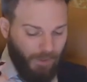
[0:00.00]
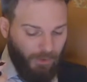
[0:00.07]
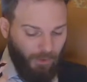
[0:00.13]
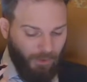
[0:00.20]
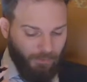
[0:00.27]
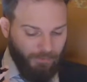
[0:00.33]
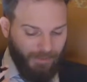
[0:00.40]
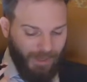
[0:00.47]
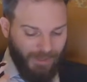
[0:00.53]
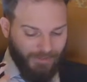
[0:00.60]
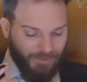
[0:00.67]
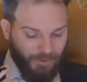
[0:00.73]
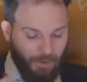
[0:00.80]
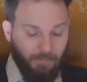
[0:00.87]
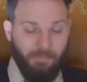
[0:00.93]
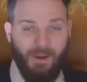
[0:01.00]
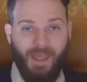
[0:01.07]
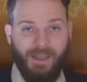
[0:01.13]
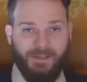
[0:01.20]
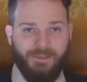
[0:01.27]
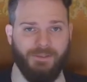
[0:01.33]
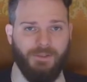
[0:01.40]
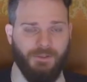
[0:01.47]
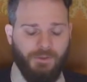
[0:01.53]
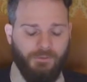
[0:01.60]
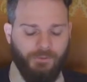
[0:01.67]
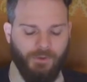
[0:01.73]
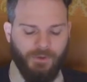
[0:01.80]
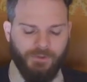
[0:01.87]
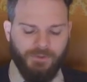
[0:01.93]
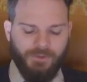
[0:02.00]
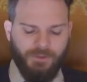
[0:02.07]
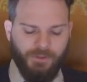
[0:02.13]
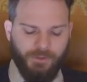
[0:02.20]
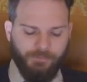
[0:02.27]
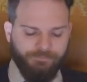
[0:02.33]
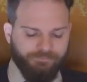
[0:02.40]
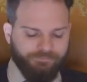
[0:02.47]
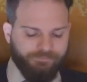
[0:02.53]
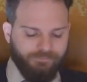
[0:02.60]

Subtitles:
a lot less complex than the first two.